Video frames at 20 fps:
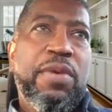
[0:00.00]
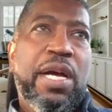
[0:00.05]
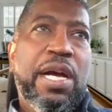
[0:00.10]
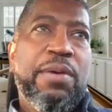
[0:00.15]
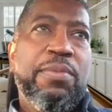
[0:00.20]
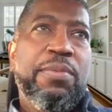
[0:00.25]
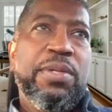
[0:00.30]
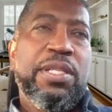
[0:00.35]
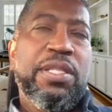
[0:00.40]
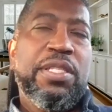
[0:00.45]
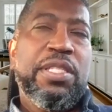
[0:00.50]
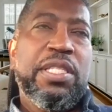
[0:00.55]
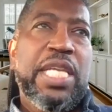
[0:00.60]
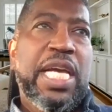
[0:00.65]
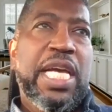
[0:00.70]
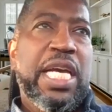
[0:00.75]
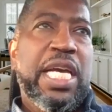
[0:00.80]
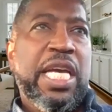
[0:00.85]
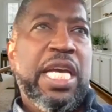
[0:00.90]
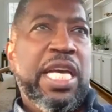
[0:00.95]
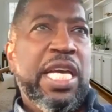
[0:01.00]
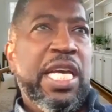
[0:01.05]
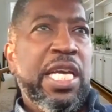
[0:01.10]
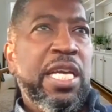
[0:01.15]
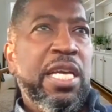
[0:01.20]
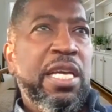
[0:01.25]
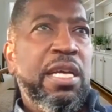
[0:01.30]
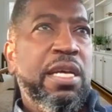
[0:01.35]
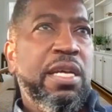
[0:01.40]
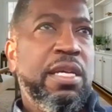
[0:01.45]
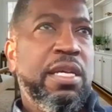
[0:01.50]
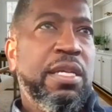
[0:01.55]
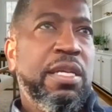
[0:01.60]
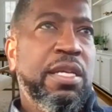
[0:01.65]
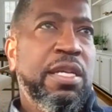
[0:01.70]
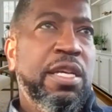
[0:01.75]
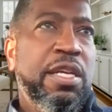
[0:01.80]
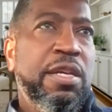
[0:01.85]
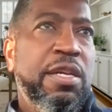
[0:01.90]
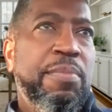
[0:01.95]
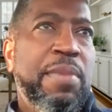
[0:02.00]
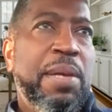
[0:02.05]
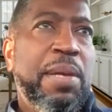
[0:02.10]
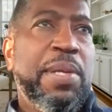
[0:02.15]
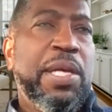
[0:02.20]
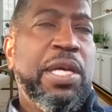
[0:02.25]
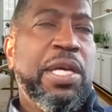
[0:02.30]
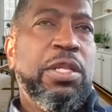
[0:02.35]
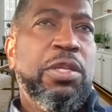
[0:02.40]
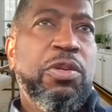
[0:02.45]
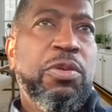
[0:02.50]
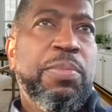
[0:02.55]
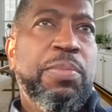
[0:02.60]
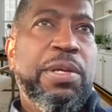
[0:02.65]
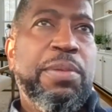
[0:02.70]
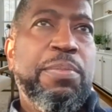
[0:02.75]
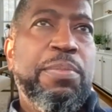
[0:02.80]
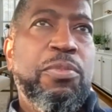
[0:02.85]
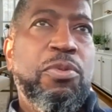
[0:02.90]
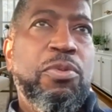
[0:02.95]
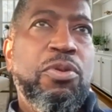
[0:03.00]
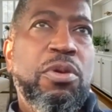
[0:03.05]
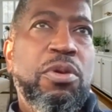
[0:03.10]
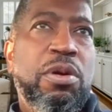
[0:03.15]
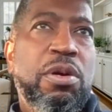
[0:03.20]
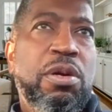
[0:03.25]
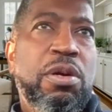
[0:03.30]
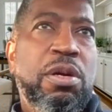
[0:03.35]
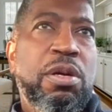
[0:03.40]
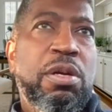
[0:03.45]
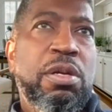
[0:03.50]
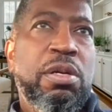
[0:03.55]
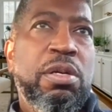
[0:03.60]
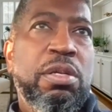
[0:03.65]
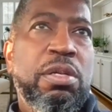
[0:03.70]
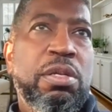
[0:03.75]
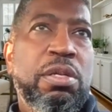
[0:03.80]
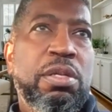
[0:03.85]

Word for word: I would say maybe a little bit more